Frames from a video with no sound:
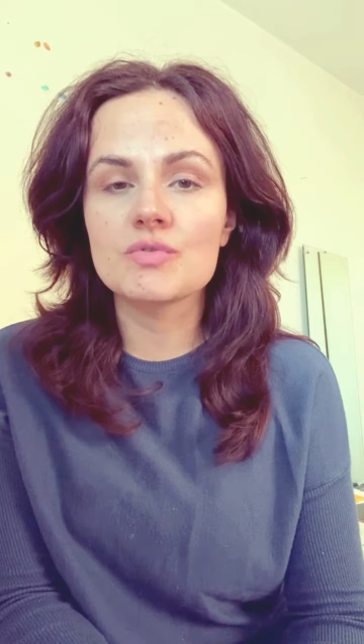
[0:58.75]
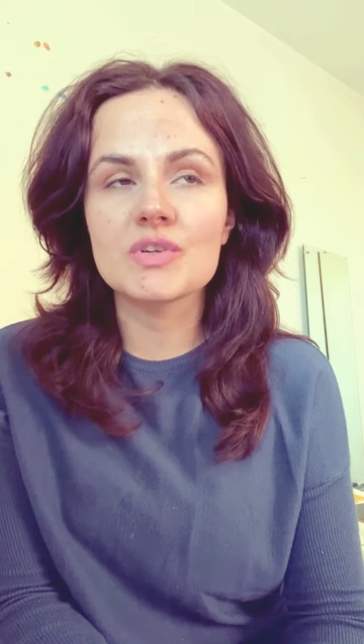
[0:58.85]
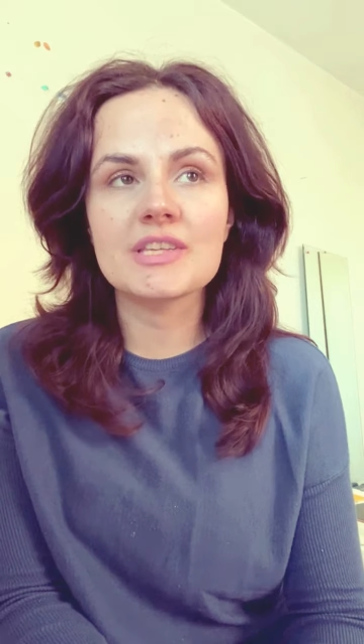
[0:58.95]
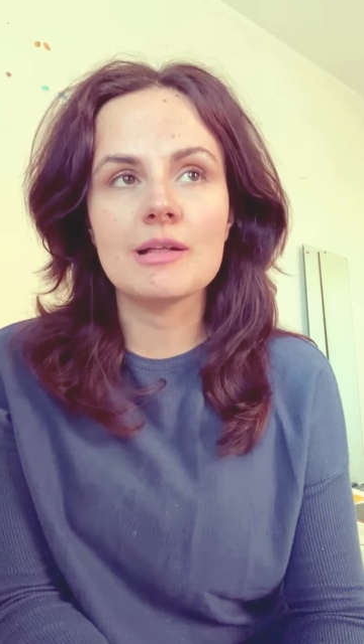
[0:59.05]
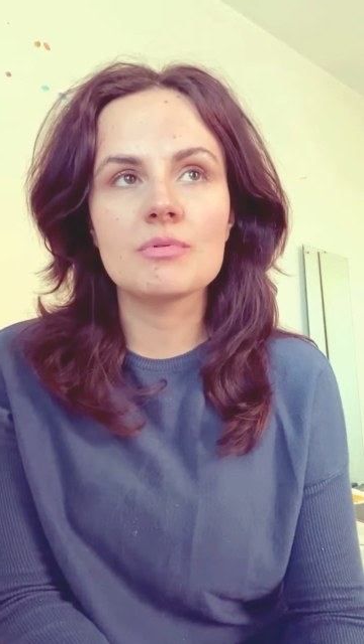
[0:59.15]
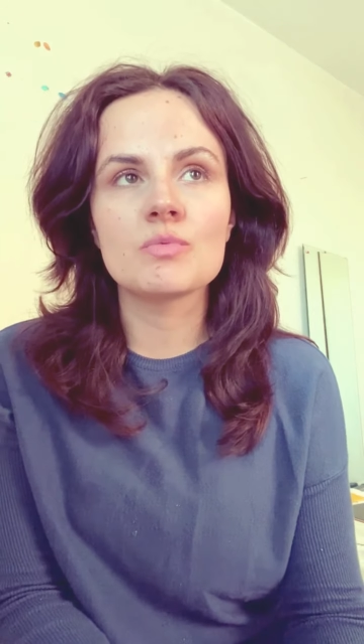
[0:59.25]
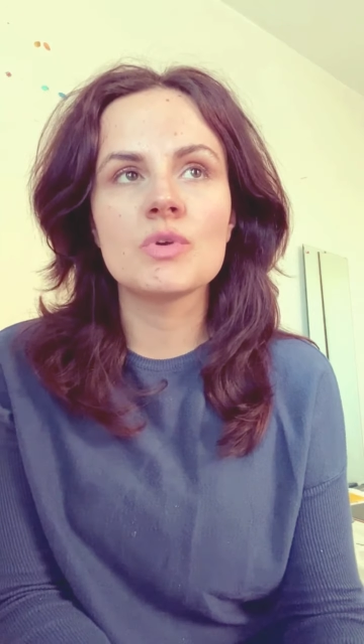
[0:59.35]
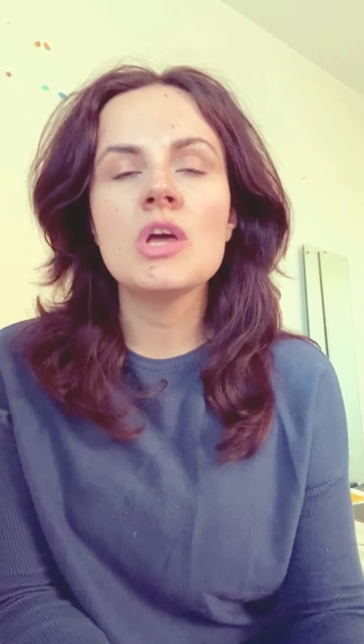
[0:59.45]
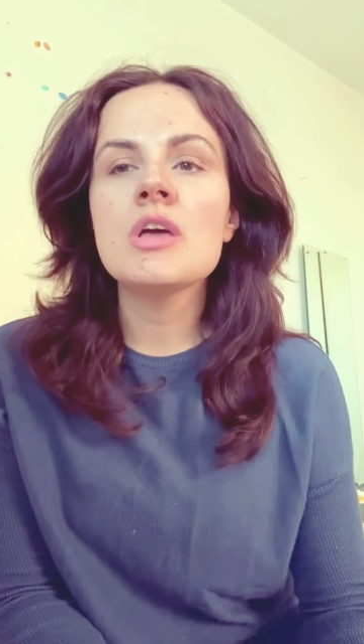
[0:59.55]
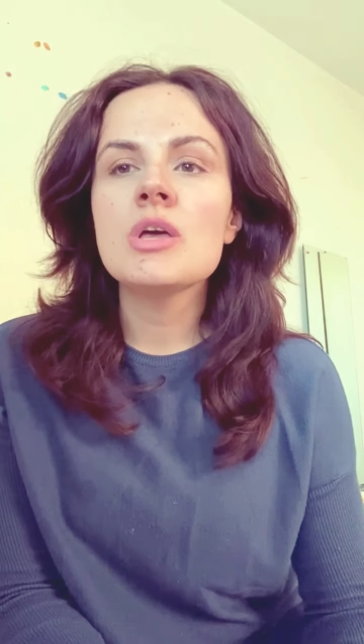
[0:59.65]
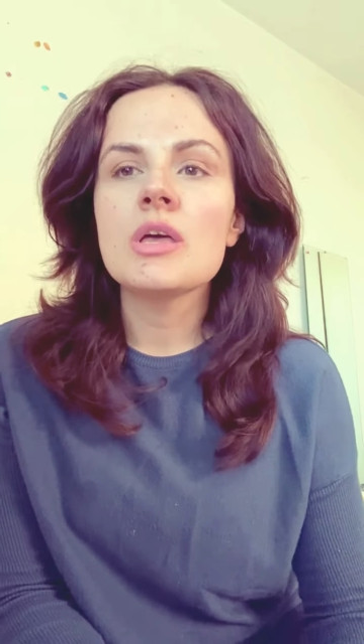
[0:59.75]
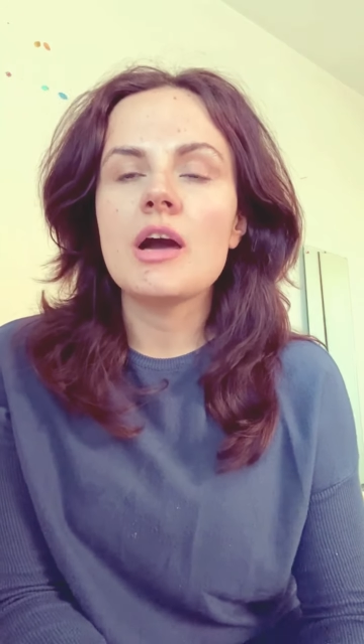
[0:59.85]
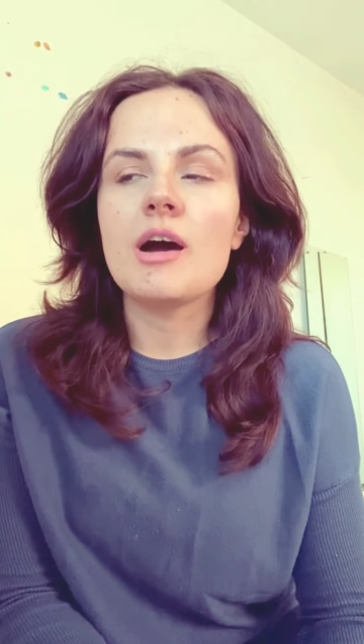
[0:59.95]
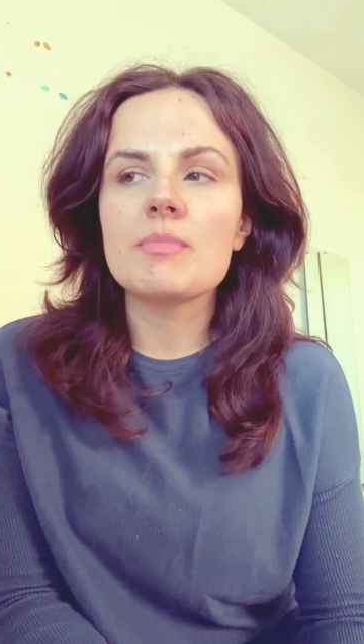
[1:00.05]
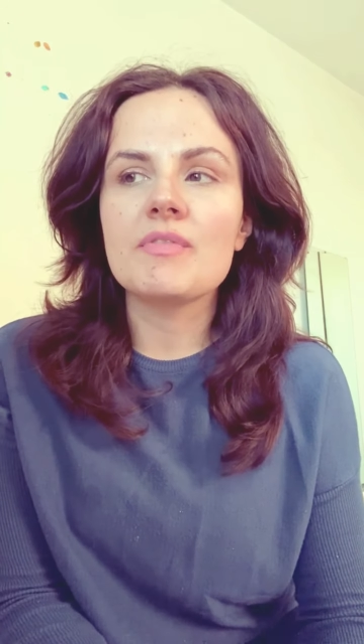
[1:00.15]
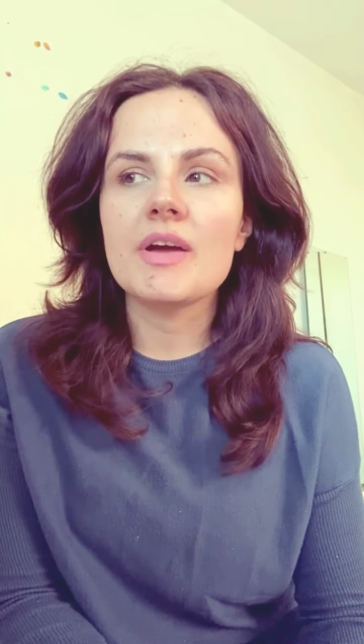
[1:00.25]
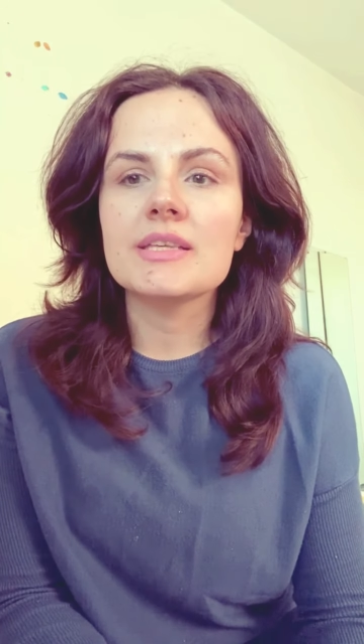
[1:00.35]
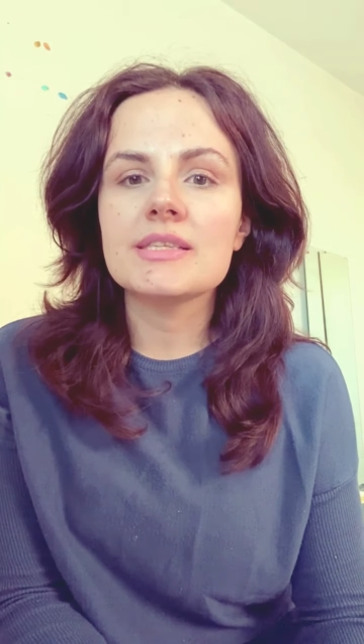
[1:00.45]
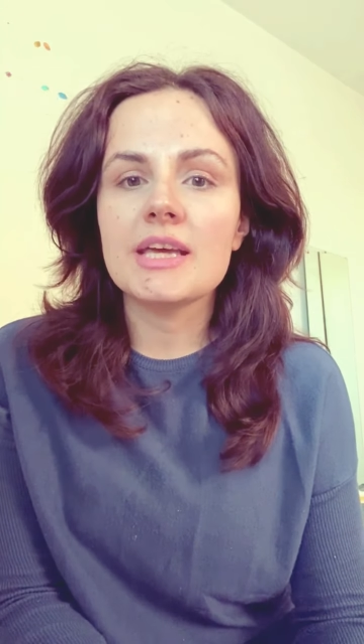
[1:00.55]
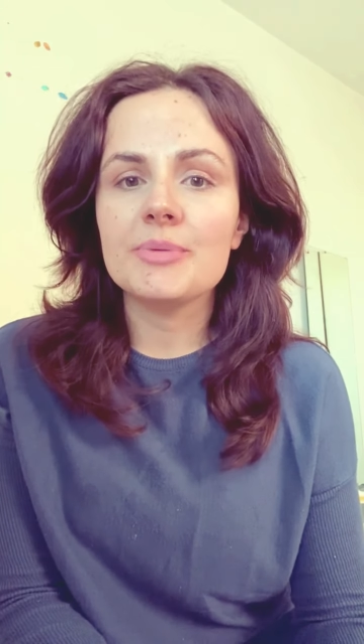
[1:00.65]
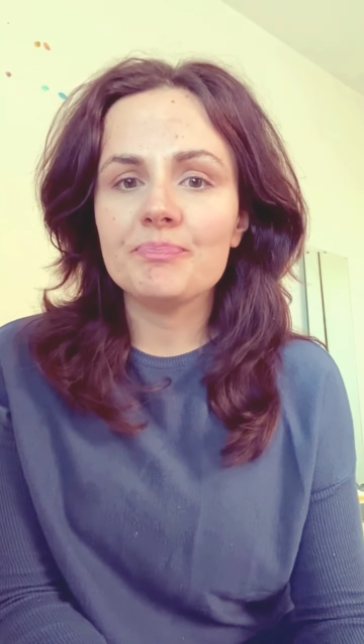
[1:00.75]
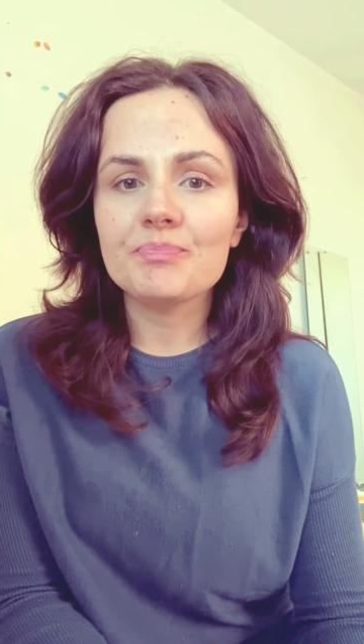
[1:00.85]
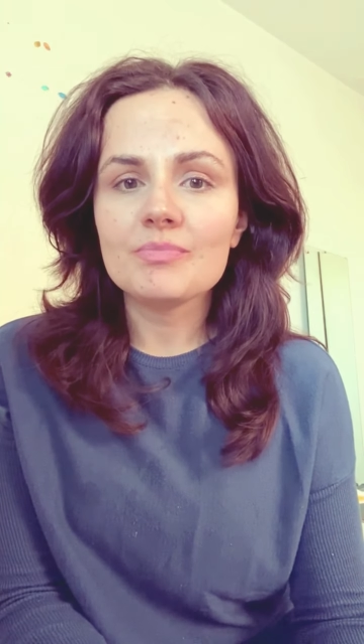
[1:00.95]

For example, um, if I say,